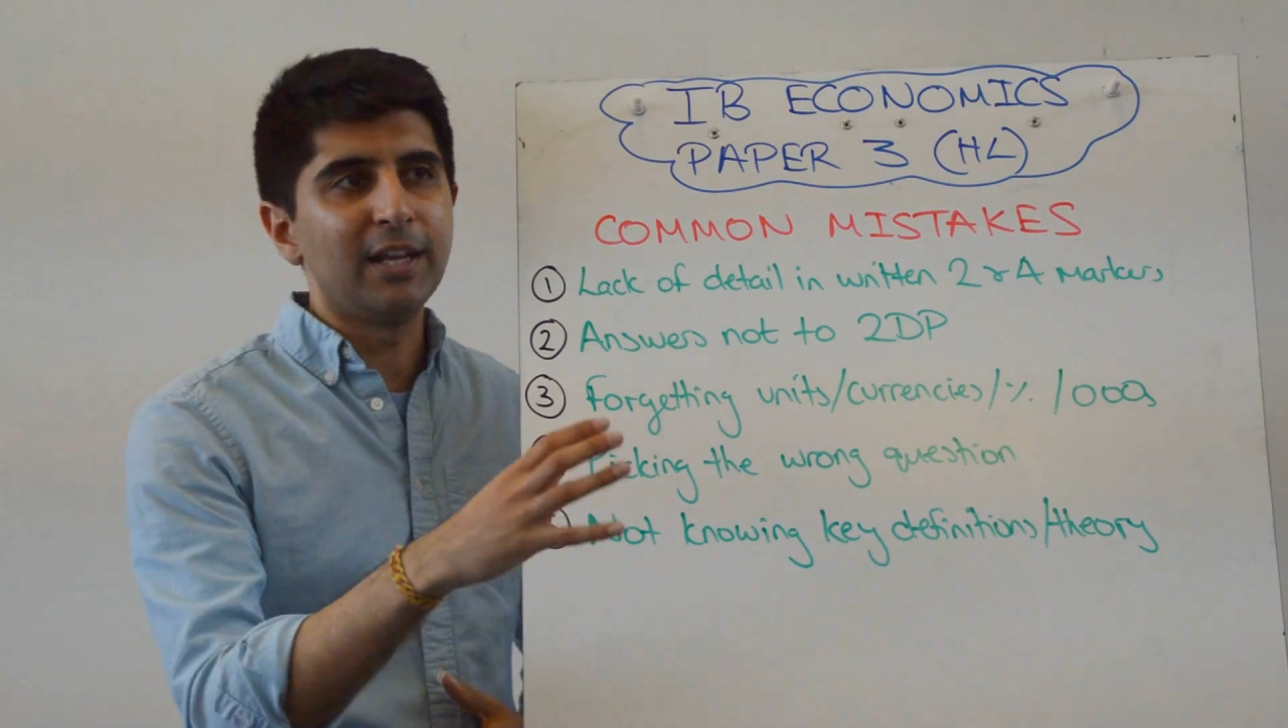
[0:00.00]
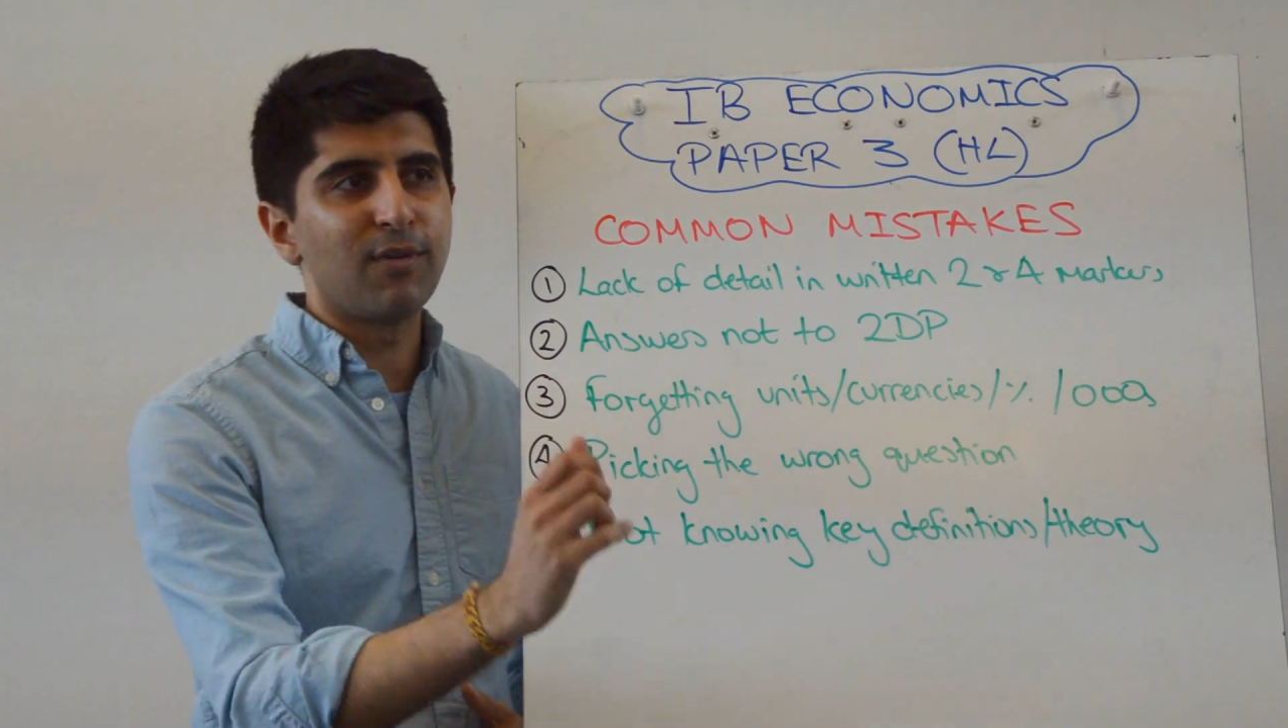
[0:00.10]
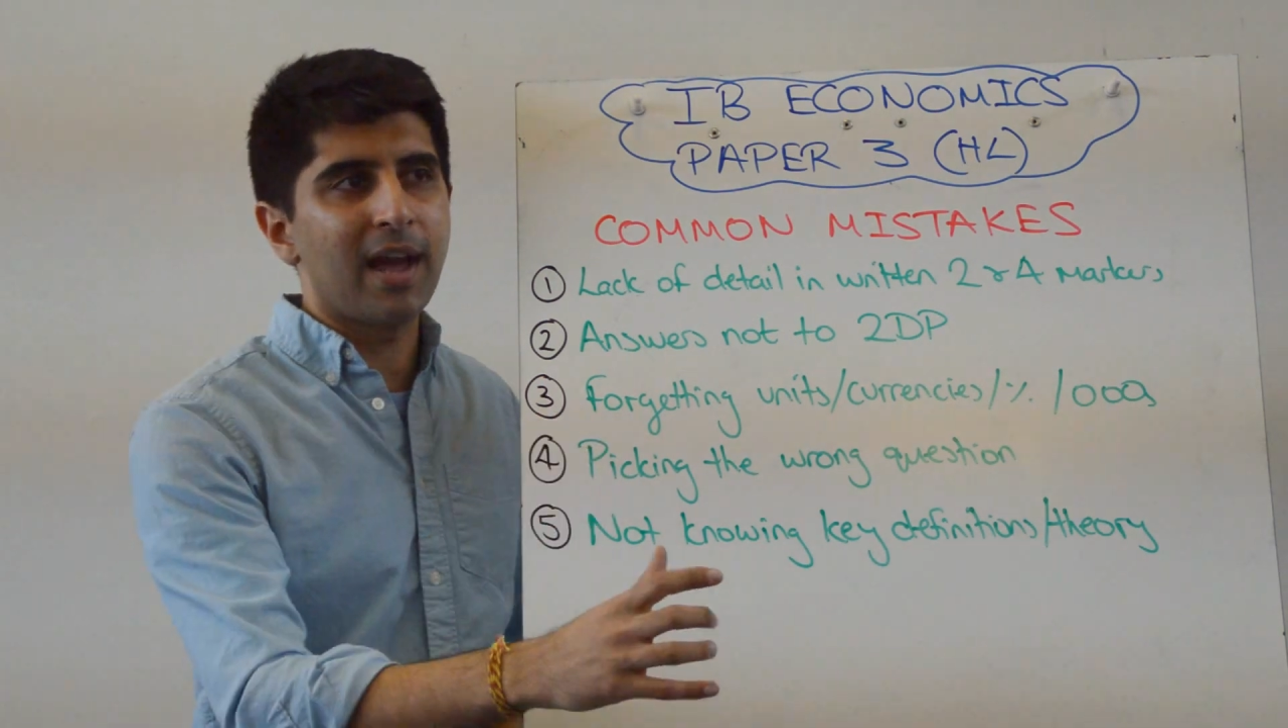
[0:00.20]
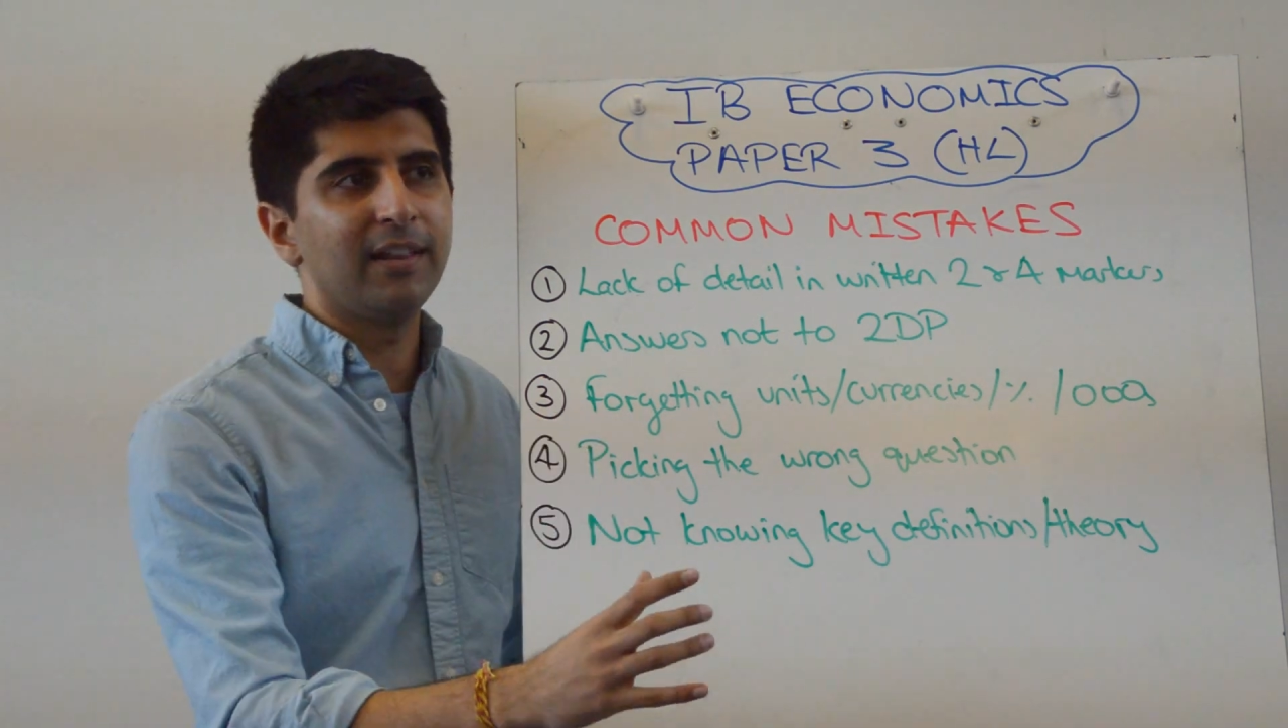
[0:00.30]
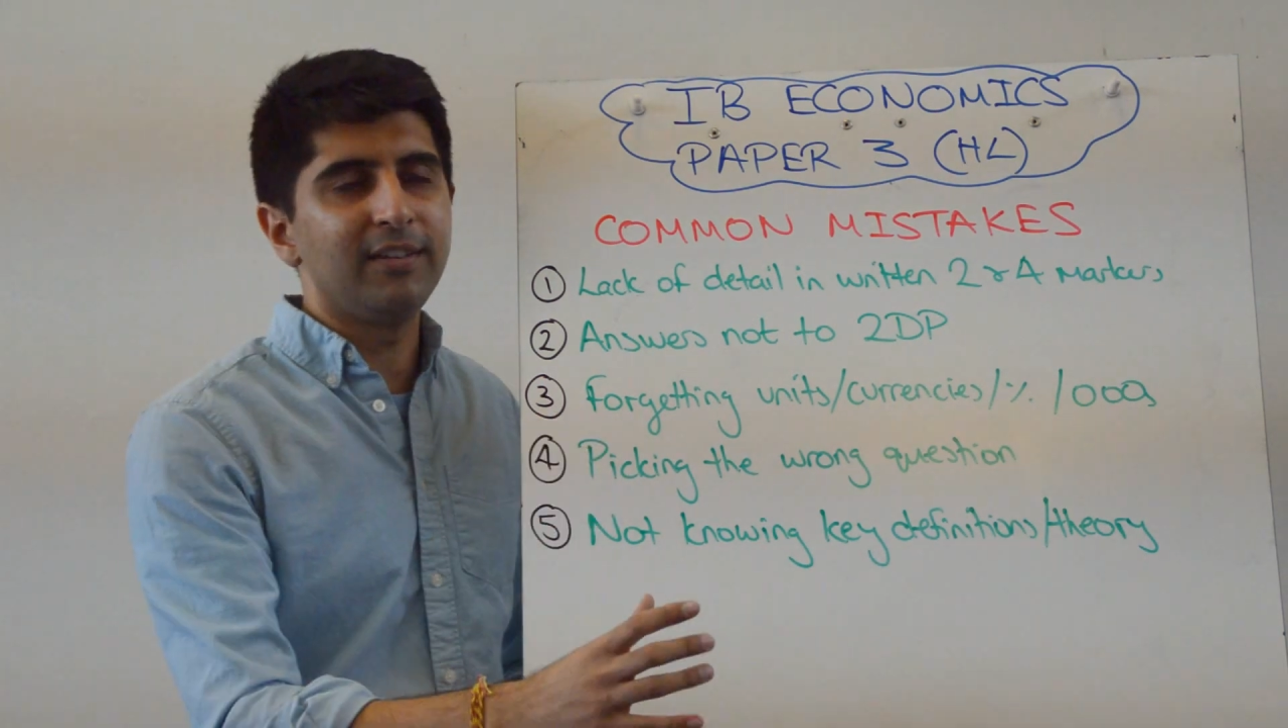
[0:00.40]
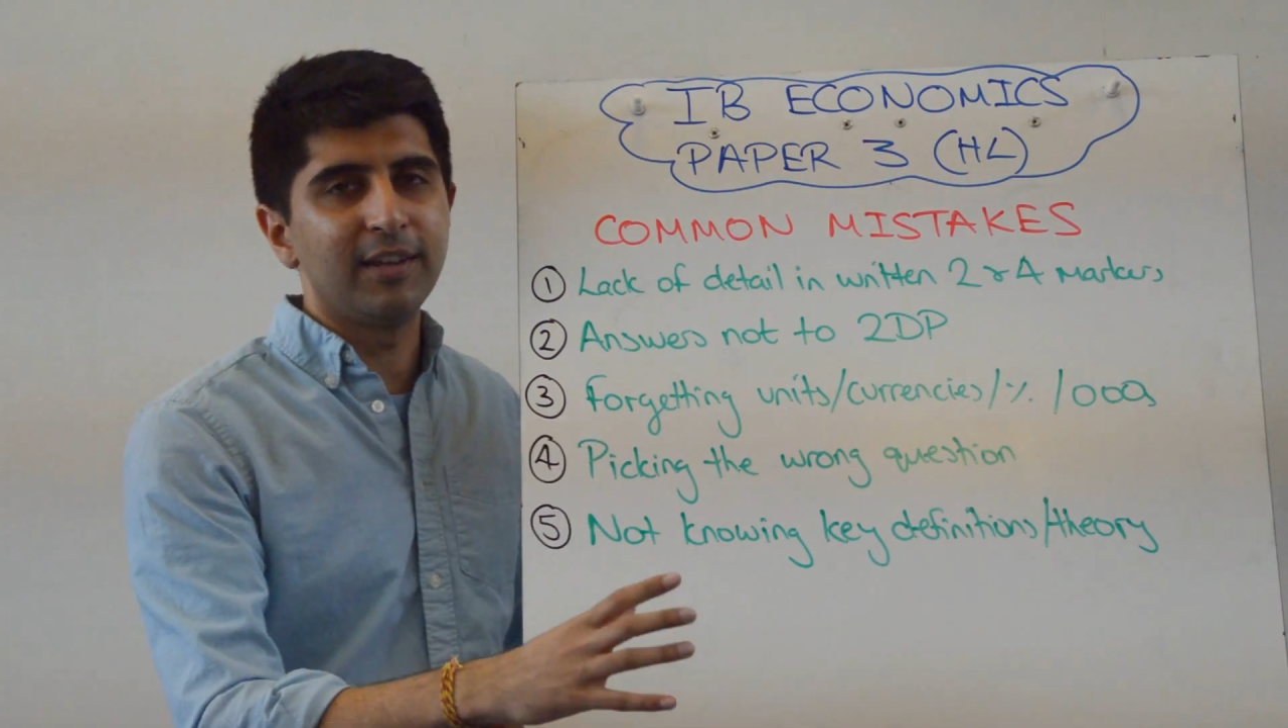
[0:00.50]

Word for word: in reality,